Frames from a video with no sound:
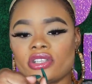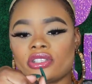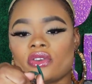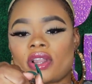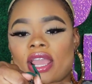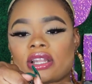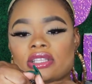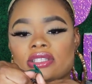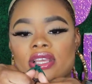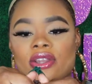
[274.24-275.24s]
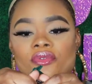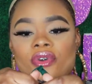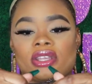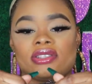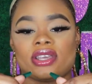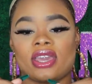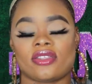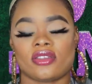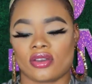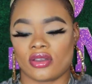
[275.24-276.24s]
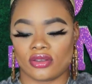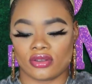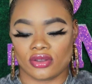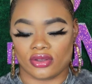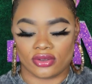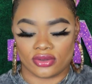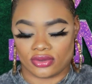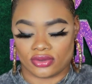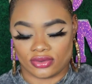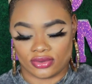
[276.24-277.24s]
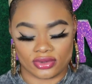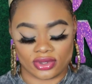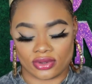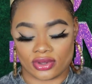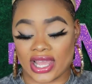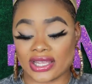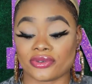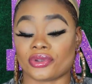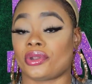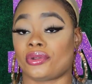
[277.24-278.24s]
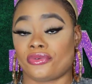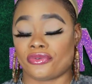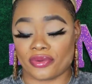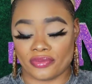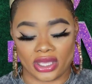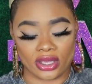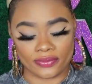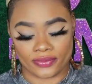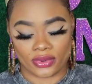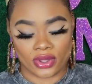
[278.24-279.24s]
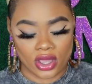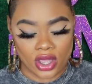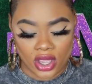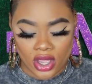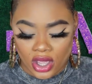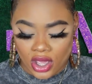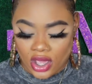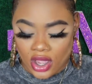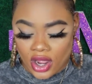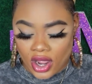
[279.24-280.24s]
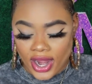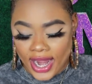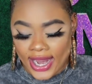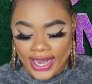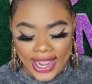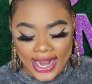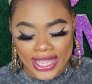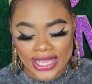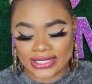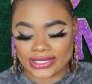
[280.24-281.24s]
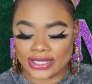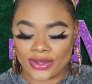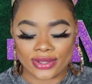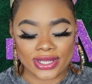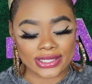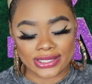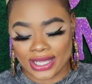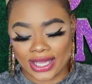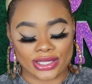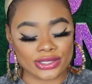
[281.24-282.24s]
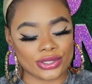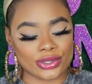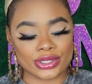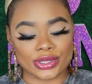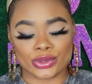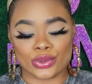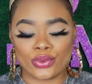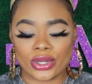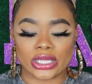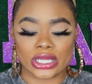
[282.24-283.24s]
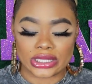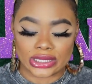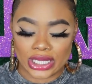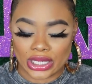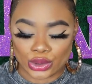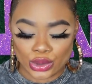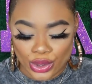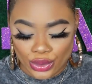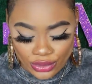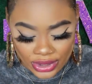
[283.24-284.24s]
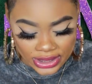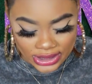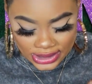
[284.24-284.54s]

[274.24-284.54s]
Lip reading: just go like this and hook it together. That's good enough for me. Alright ladies, so let's get into this unit. Let's get into the unit.